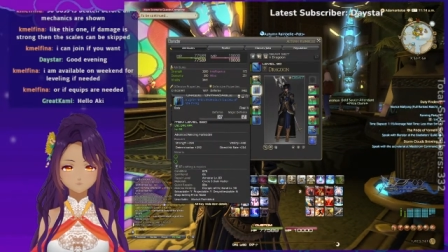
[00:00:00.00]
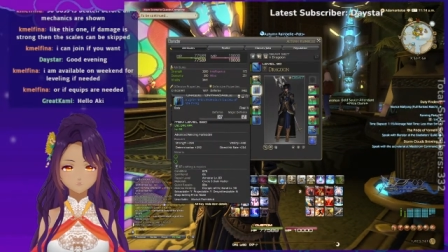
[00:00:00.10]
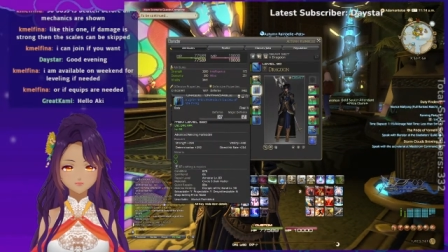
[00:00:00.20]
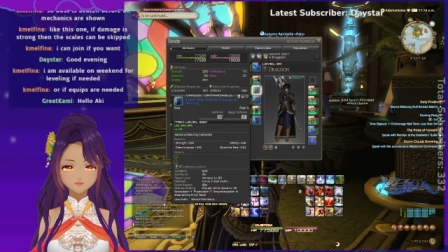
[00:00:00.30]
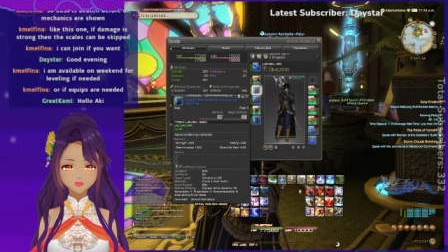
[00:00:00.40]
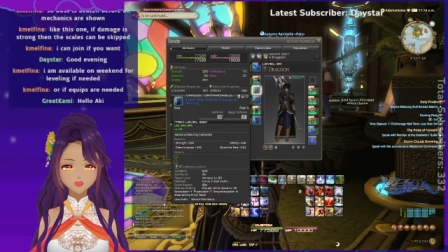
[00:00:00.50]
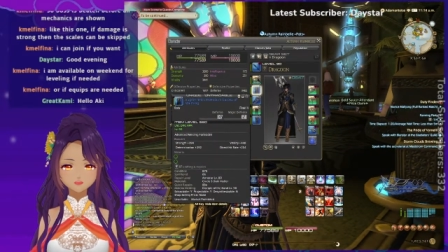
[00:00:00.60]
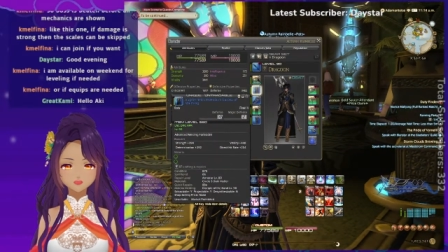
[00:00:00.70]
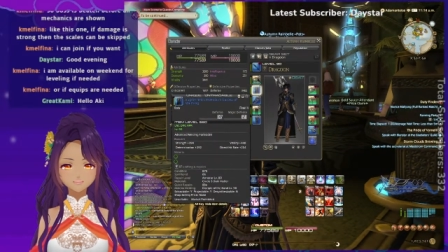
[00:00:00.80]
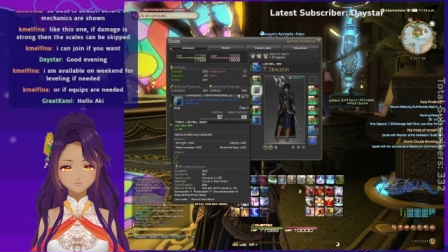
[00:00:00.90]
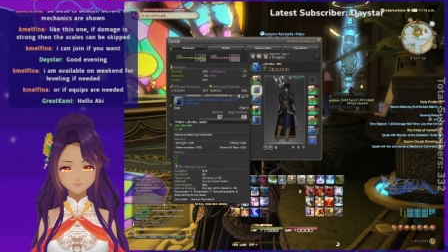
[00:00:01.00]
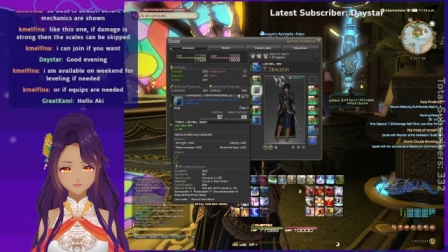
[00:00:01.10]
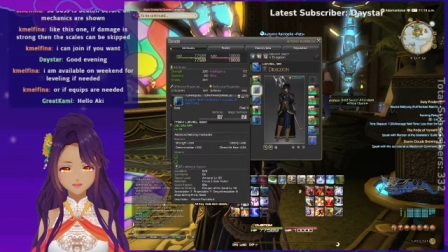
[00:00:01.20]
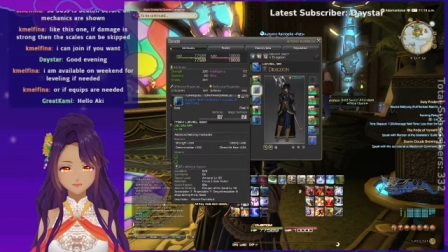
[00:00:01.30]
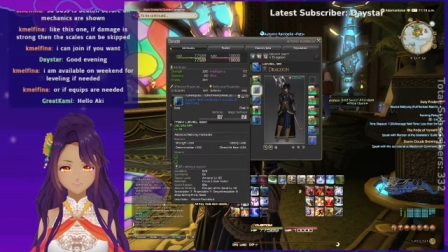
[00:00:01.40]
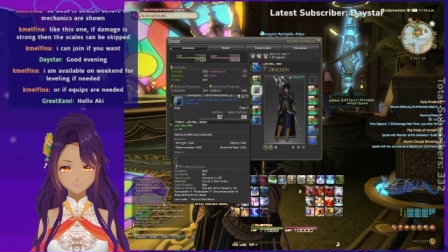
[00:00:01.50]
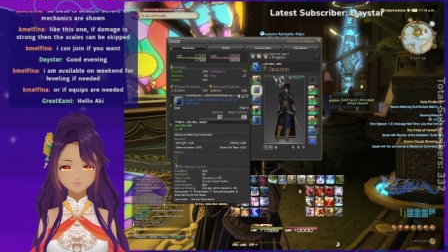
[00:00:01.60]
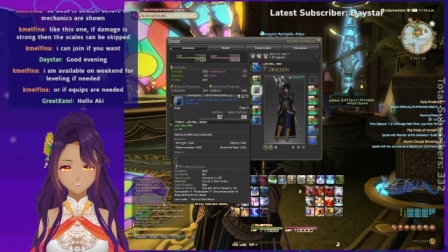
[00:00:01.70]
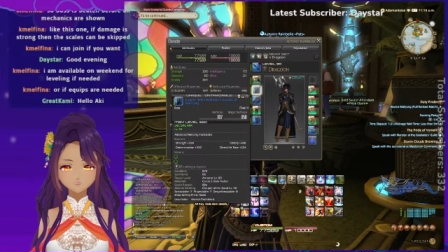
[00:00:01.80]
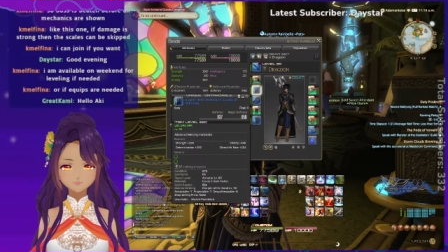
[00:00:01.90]
The augmented
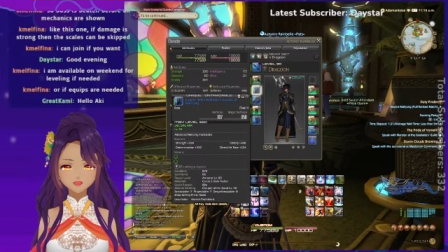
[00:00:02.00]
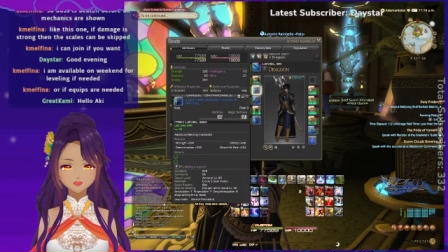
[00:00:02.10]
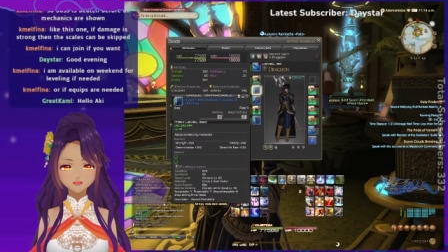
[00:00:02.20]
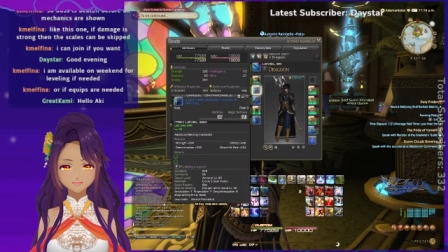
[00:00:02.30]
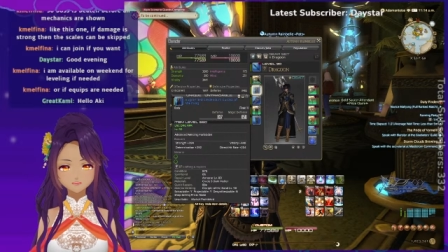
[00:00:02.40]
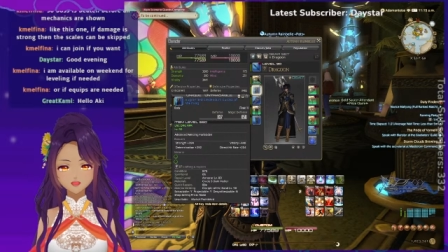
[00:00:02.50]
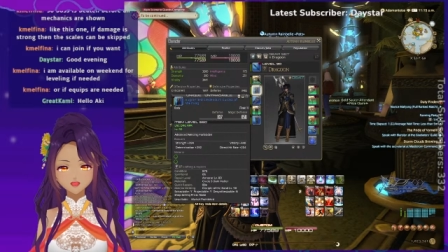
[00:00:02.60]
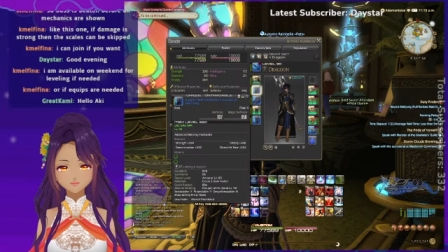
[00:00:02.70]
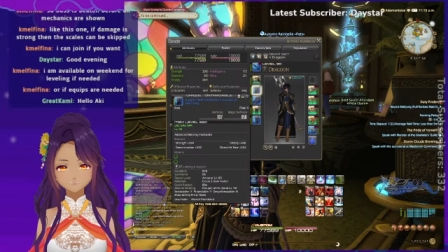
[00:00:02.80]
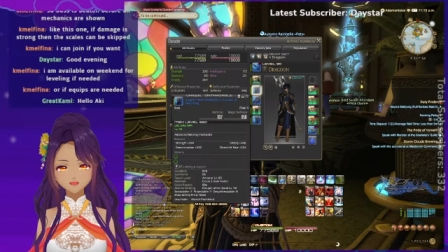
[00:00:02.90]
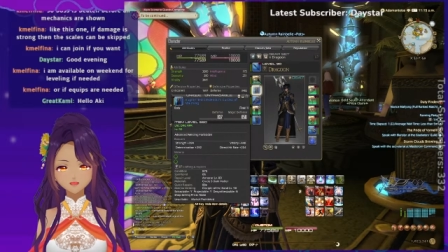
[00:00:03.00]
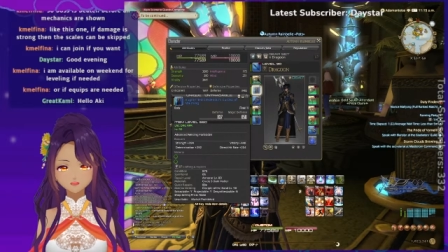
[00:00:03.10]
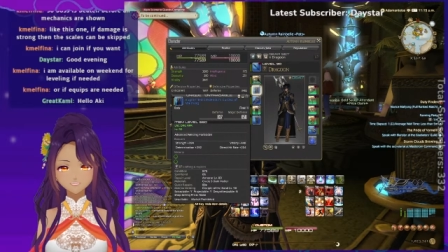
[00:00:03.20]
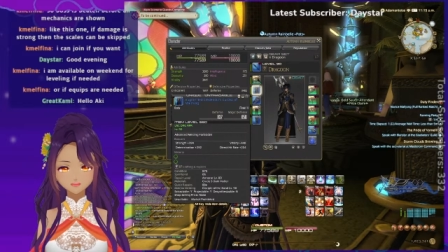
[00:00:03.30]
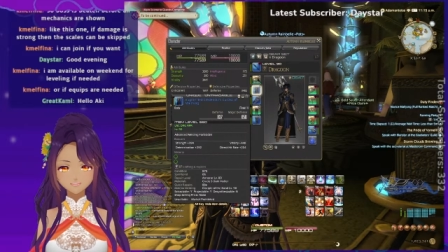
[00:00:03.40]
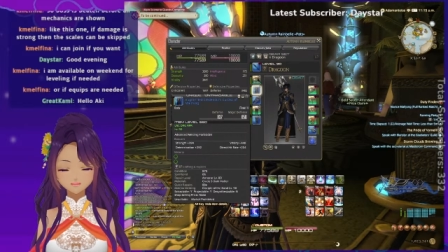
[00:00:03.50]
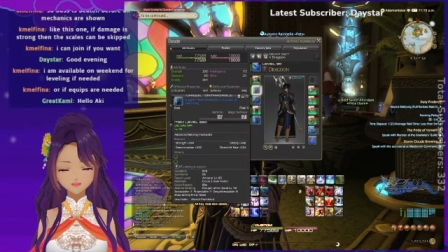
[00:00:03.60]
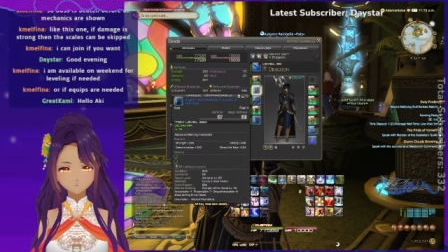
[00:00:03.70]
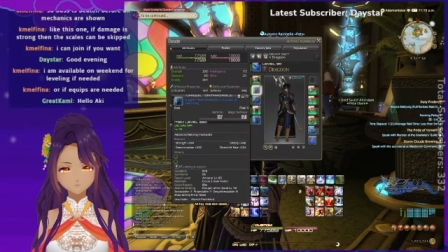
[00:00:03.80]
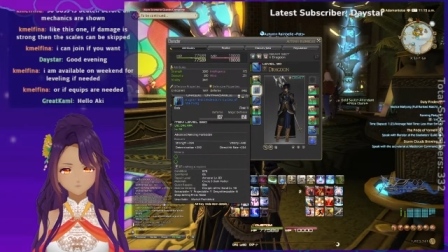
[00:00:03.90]
Credendum Cuirass of Maiming.
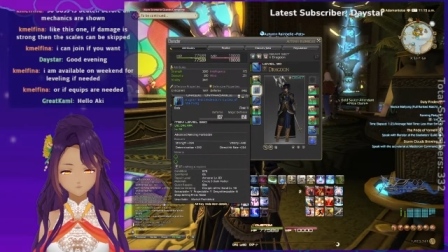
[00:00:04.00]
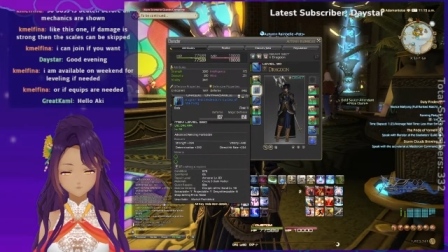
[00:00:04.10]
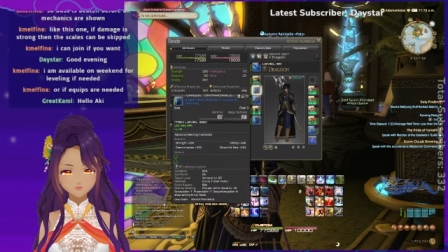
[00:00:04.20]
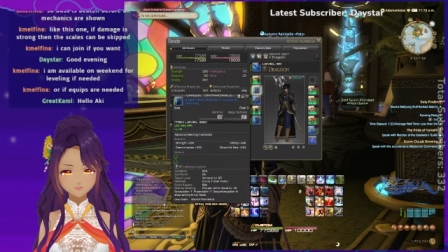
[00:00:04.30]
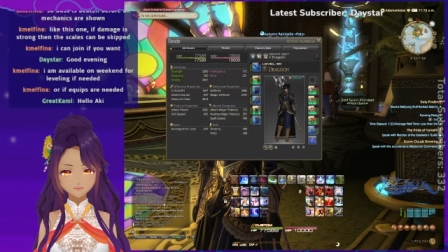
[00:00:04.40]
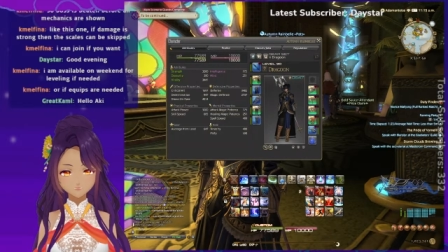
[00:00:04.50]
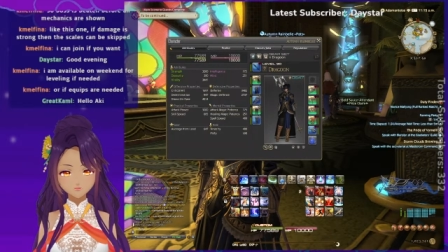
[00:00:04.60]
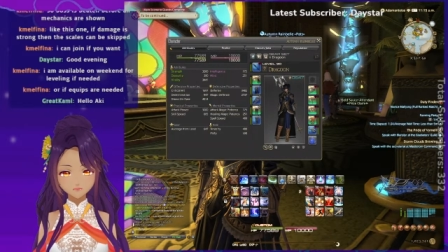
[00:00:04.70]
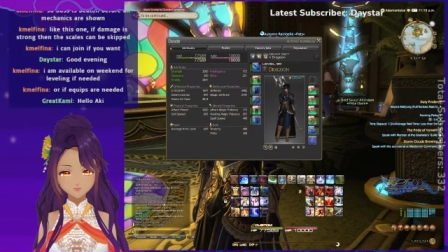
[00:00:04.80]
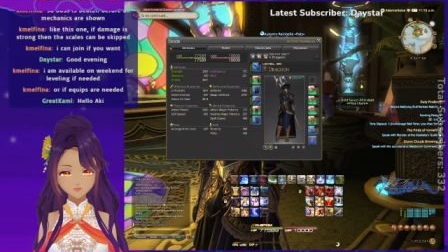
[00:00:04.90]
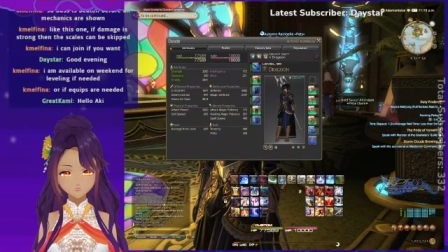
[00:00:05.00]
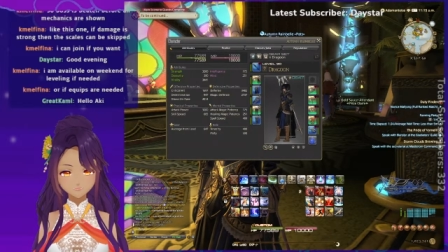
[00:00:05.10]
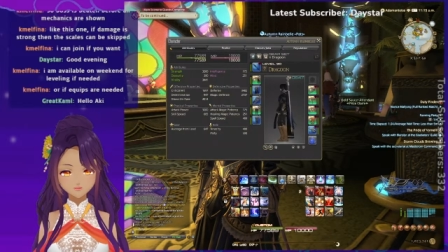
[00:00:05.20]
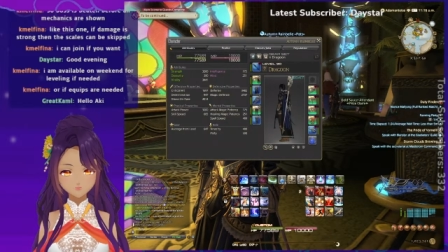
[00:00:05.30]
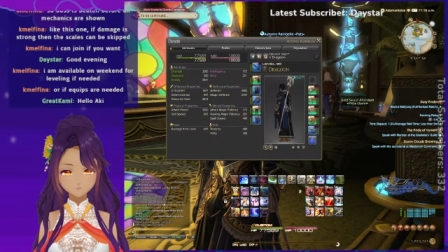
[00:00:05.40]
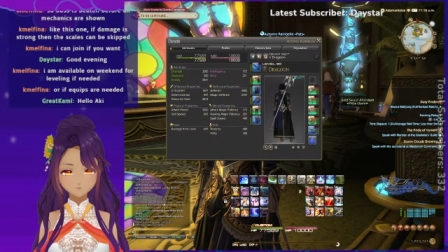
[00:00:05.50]
It's really pretty, see?